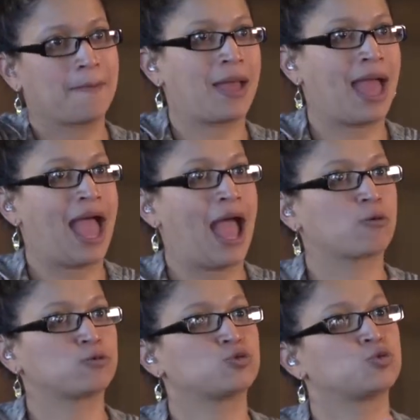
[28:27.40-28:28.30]
the
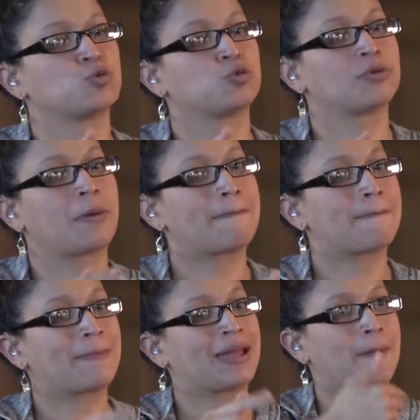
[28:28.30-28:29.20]
tips that they have to
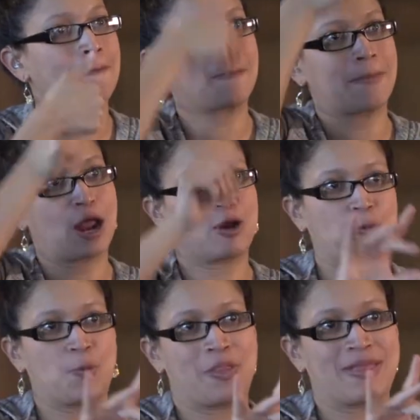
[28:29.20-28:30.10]
share with the
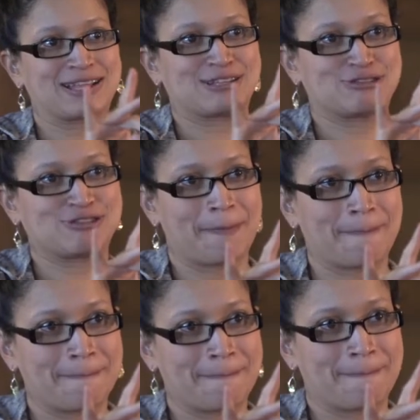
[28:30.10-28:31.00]
SART team
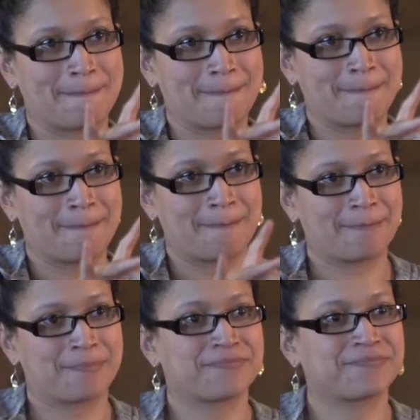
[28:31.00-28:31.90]
is
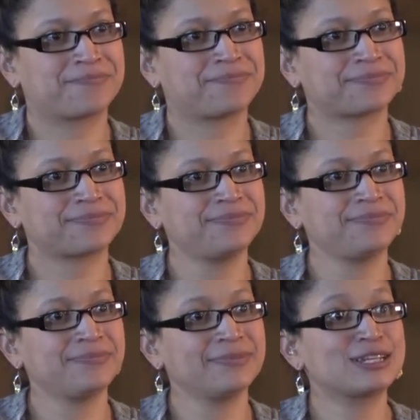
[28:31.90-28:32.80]
able to be shared,
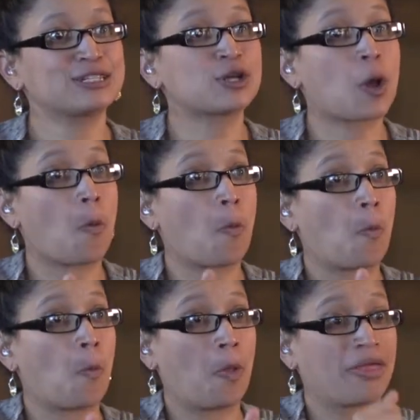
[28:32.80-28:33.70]
and so that
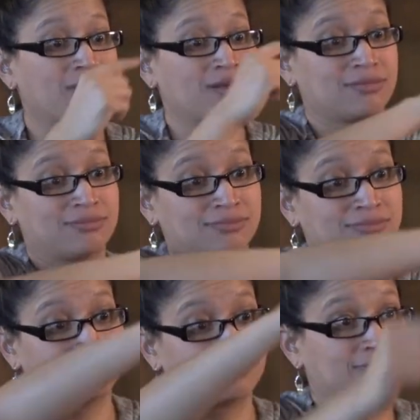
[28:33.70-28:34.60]
relationship is
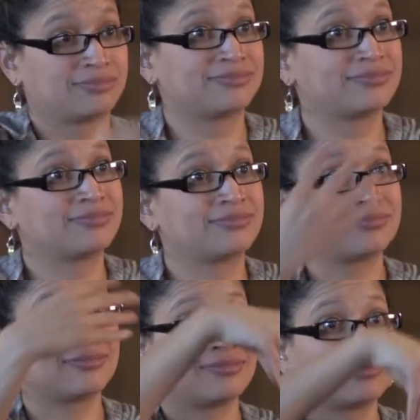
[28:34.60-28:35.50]
built. With
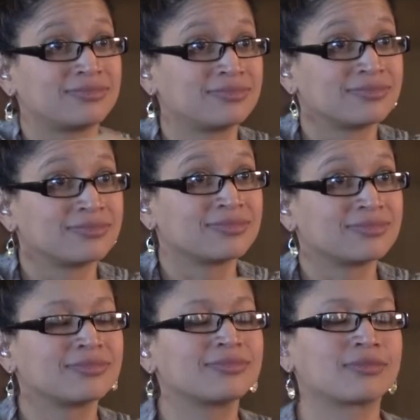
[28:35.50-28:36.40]
all of those
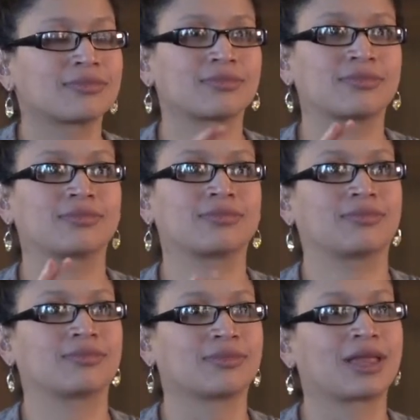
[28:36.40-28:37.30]
components,
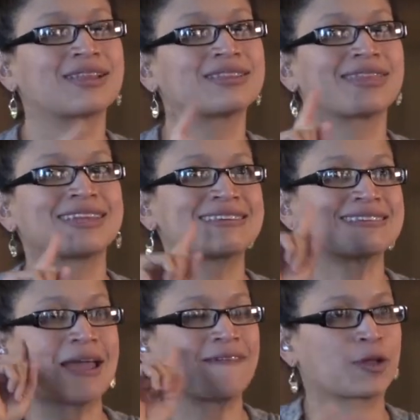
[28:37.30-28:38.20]
I believe that
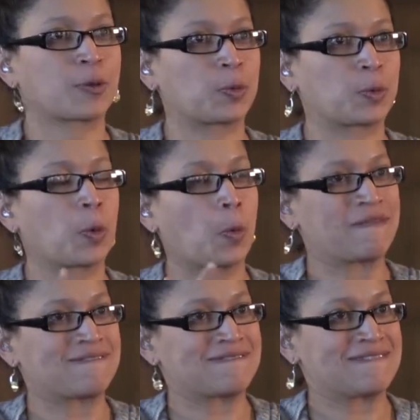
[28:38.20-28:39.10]
SART would be
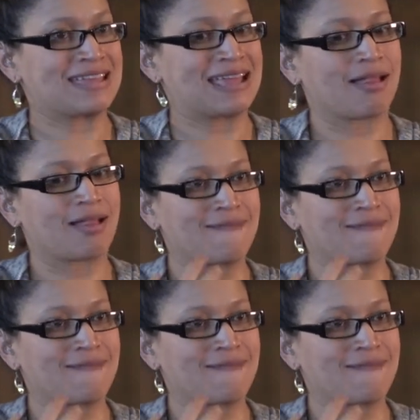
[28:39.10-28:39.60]
providing